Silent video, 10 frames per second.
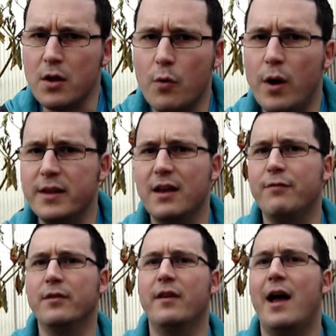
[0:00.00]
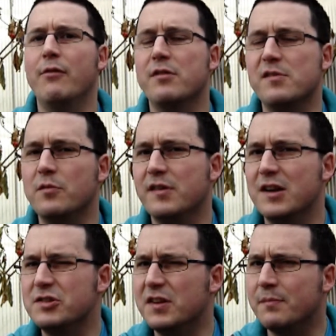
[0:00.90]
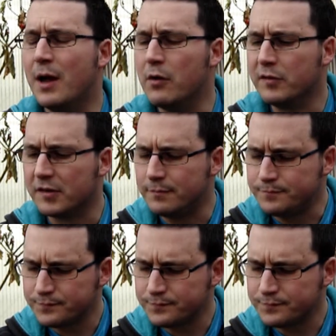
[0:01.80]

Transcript: quite different to how the sauce actually smells.